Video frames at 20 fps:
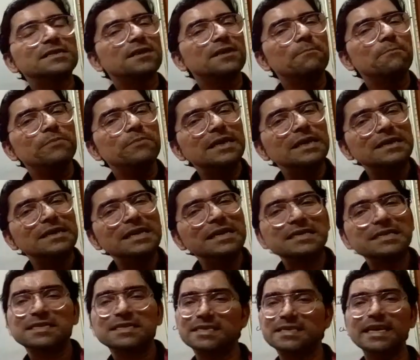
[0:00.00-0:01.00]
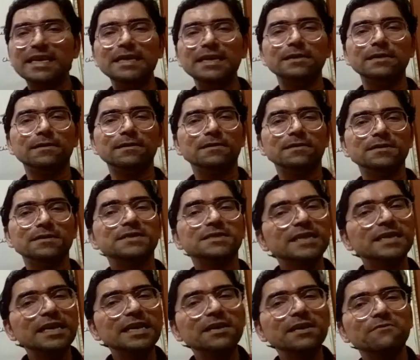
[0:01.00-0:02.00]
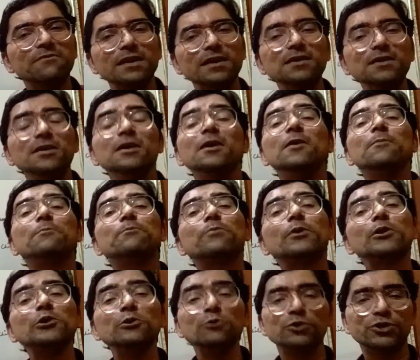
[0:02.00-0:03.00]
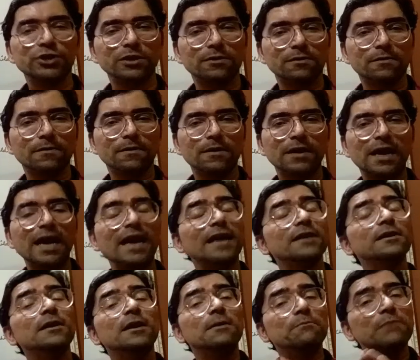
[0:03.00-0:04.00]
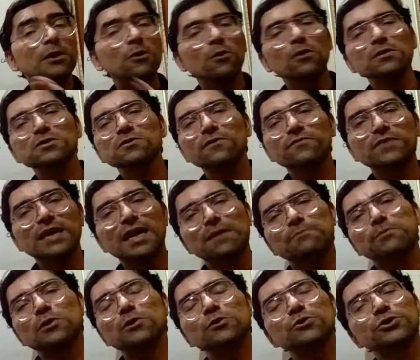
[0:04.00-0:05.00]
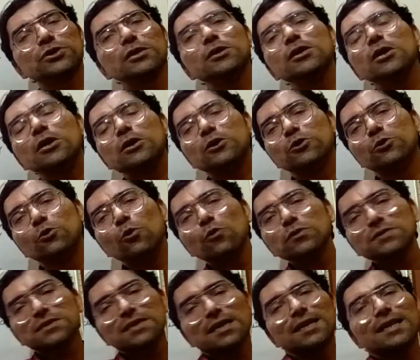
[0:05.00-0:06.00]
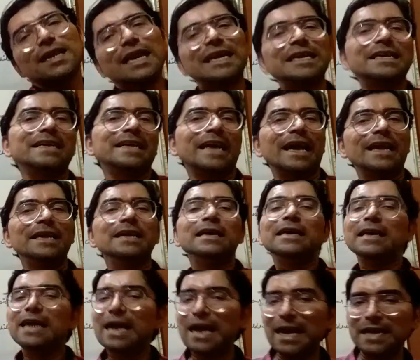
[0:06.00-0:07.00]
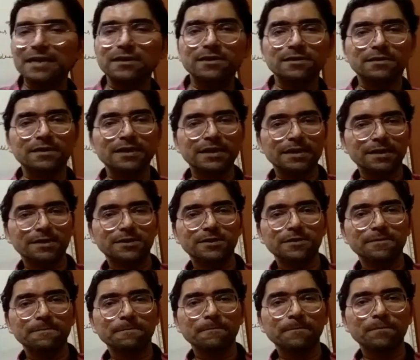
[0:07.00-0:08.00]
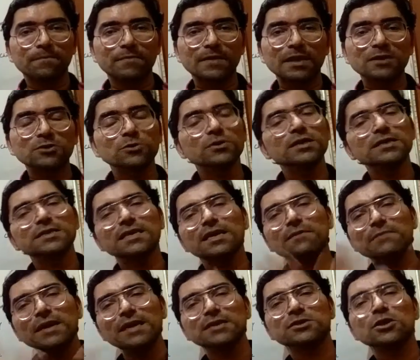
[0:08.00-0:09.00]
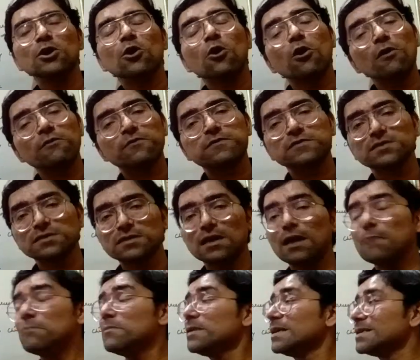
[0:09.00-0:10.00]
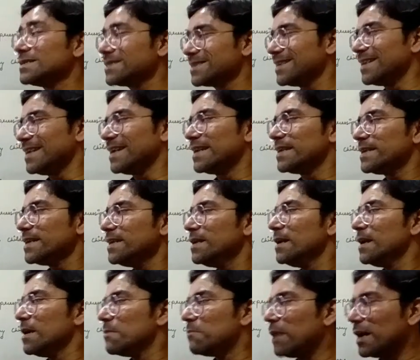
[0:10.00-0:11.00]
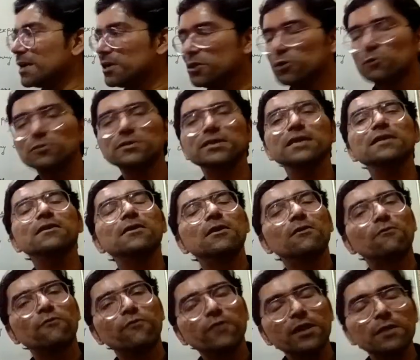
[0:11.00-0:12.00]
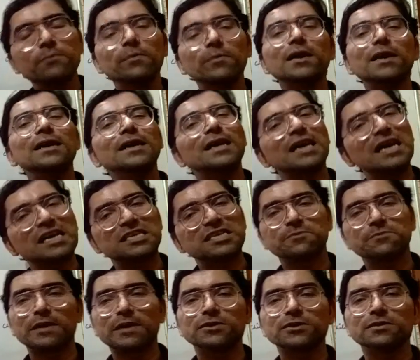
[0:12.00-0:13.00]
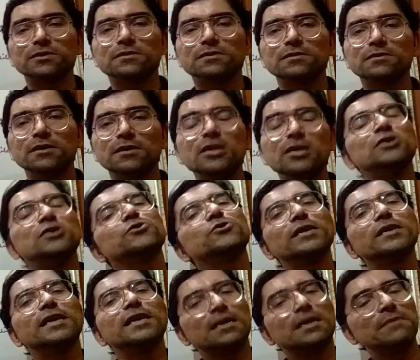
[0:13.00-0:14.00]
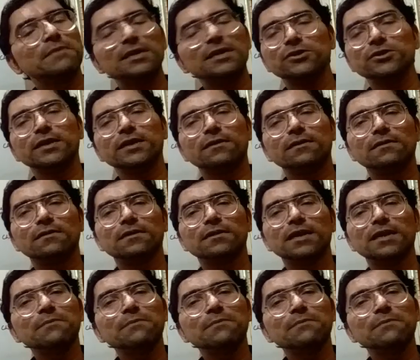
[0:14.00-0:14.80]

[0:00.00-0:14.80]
completely sealed with pollution, and because of that pollution no sunlight can enter in it. So this image of slum is created by using verbal expressions. So in imagery